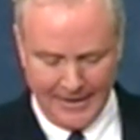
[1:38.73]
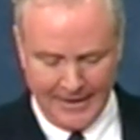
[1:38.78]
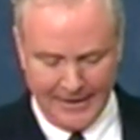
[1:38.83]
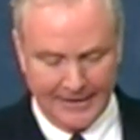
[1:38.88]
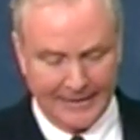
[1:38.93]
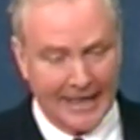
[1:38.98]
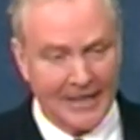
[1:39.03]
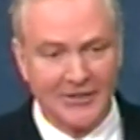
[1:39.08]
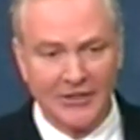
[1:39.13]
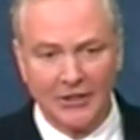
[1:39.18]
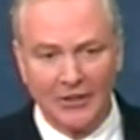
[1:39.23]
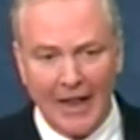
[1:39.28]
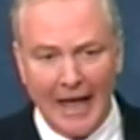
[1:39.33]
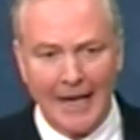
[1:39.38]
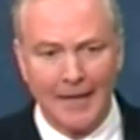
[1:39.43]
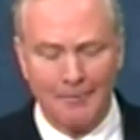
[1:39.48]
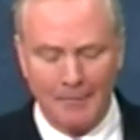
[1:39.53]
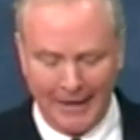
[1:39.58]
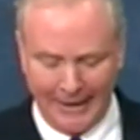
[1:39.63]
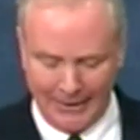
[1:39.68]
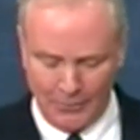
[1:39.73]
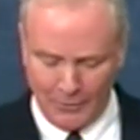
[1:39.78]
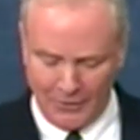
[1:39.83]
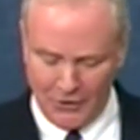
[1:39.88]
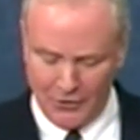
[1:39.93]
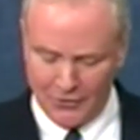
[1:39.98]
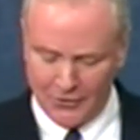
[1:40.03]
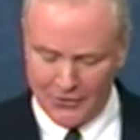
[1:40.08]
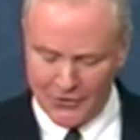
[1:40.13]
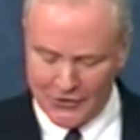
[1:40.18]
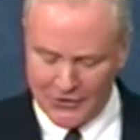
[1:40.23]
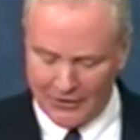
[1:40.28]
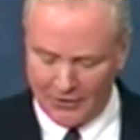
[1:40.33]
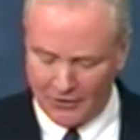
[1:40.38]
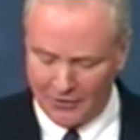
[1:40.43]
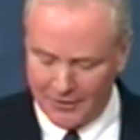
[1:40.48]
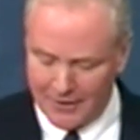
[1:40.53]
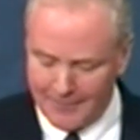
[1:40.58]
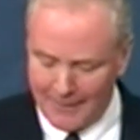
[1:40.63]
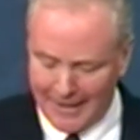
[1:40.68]
That's a lot of money when you
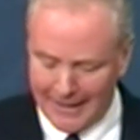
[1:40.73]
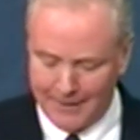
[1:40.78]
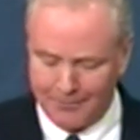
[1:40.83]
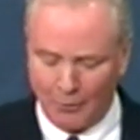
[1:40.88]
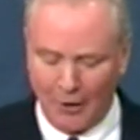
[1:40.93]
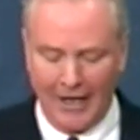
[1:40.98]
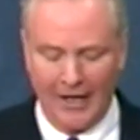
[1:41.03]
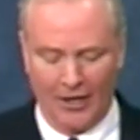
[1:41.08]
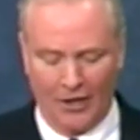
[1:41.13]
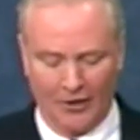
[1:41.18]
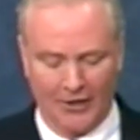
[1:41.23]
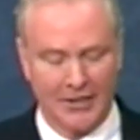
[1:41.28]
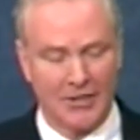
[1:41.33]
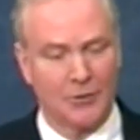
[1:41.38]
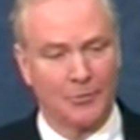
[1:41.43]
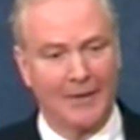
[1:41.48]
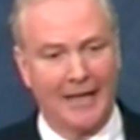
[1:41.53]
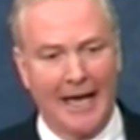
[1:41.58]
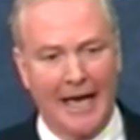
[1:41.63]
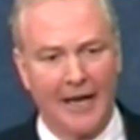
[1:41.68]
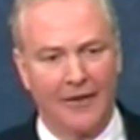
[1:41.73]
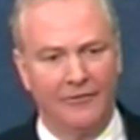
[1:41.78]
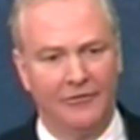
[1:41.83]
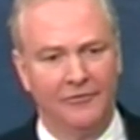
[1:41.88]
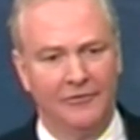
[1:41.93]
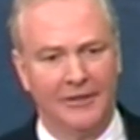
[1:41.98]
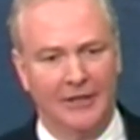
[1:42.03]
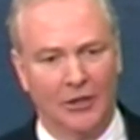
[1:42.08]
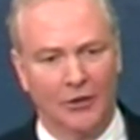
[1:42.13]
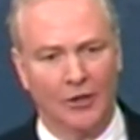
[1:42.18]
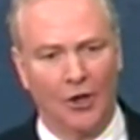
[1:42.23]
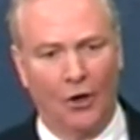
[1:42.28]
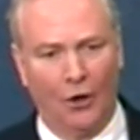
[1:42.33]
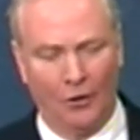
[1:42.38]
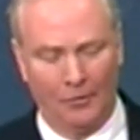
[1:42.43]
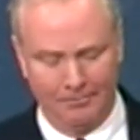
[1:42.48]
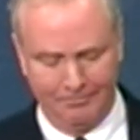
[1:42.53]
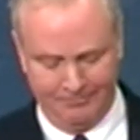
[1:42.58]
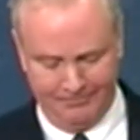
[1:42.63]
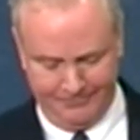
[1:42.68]
consider the many priorities we have here at
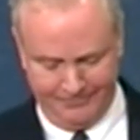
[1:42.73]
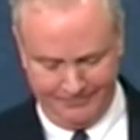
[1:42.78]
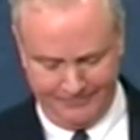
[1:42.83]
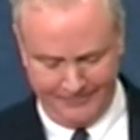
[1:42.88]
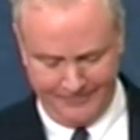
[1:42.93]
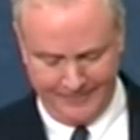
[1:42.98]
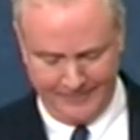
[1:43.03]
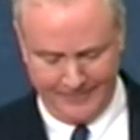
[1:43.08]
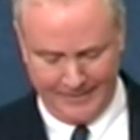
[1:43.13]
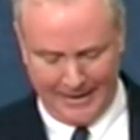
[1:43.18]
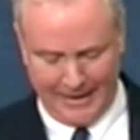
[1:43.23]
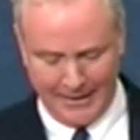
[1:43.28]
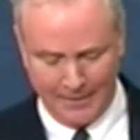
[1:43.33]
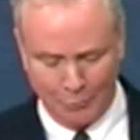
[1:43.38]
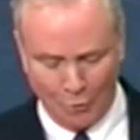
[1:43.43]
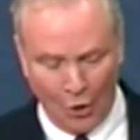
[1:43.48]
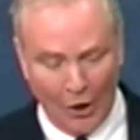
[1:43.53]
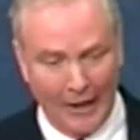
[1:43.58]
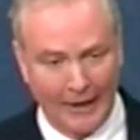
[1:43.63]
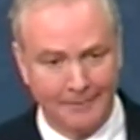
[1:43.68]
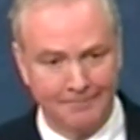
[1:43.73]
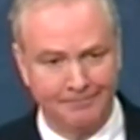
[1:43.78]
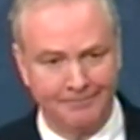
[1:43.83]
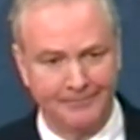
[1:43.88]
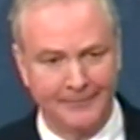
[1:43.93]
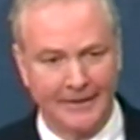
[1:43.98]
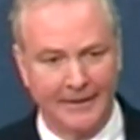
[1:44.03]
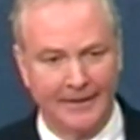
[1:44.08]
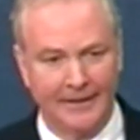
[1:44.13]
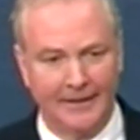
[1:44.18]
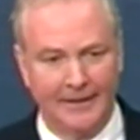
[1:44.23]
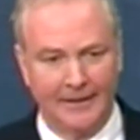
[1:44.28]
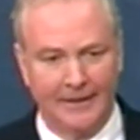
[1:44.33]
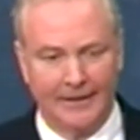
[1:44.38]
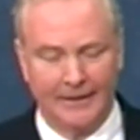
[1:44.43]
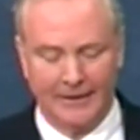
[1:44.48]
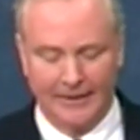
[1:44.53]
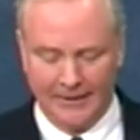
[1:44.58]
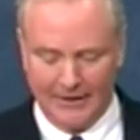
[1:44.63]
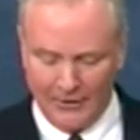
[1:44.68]
home and abroad.
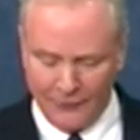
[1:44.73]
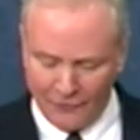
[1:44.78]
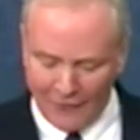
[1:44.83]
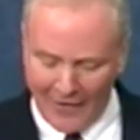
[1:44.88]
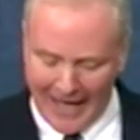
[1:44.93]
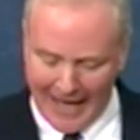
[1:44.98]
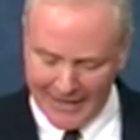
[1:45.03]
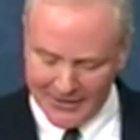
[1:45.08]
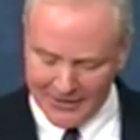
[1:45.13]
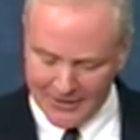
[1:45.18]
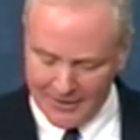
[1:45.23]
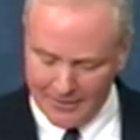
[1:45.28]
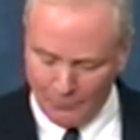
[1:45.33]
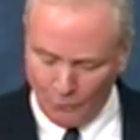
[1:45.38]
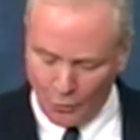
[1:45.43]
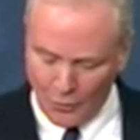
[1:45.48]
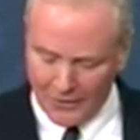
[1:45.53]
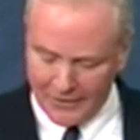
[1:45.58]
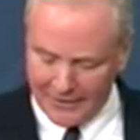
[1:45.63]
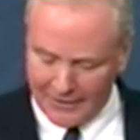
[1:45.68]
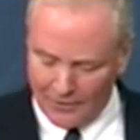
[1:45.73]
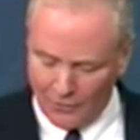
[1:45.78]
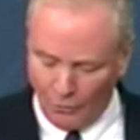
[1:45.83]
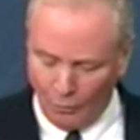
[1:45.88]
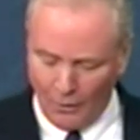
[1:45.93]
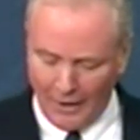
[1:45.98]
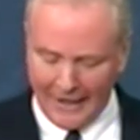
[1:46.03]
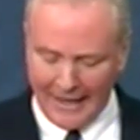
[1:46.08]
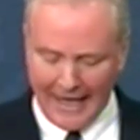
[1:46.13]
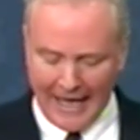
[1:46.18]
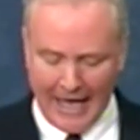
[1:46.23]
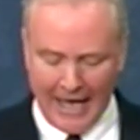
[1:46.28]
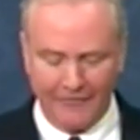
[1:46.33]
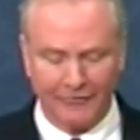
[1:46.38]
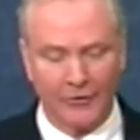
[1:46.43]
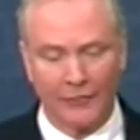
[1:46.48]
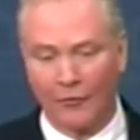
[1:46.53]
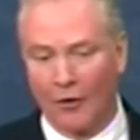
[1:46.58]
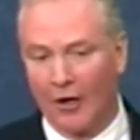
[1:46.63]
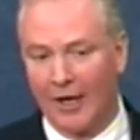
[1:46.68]
In fact, more than one half
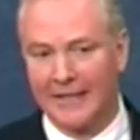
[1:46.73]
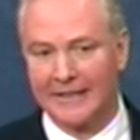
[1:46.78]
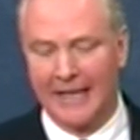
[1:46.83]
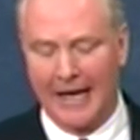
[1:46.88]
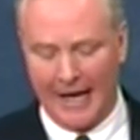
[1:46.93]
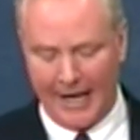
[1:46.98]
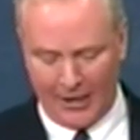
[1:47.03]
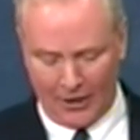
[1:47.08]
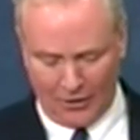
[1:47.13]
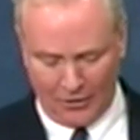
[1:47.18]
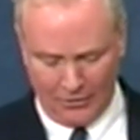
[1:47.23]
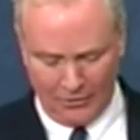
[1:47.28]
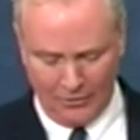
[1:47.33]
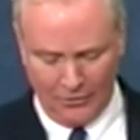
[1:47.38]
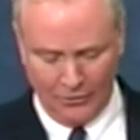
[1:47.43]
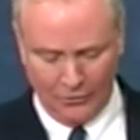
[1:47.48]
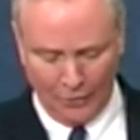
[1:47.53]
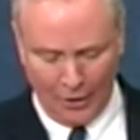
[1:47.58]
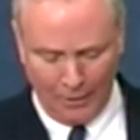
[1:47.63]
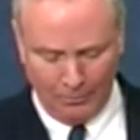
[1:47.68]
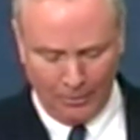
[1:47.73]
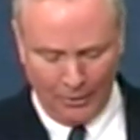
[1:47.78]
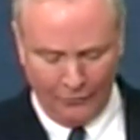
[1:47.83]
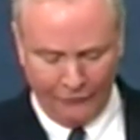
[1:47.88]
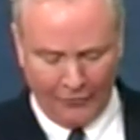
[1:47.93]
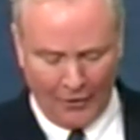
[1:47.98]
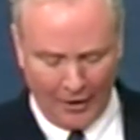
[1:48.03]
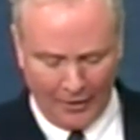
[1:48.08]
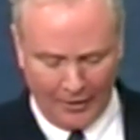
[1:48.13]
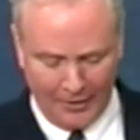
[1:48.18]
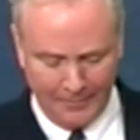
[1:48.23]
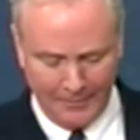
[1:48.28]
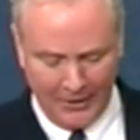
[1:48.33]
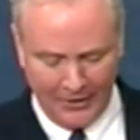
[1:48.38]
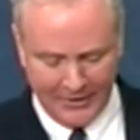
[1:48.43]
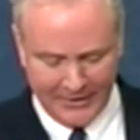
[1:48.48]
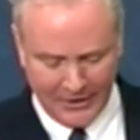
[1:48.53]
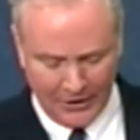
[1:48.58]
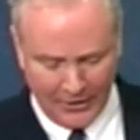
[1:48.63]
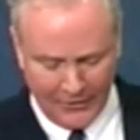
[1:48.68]
of our entire global foreign
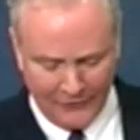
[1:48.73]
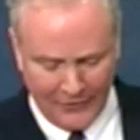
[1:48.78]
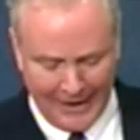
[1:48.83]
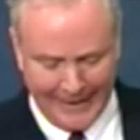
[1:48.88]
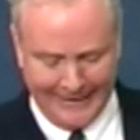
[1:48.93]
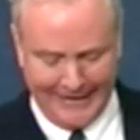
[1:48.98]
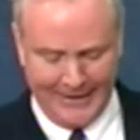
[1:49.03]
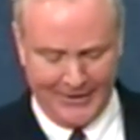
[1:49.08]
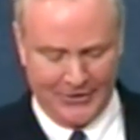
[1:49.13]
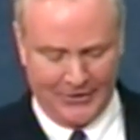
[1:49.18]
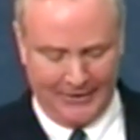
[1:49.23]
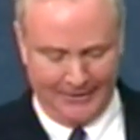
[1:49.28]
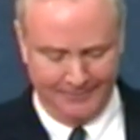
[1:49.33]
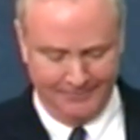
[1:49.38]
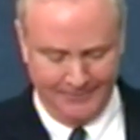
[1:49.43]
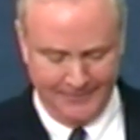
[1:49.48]
military financing,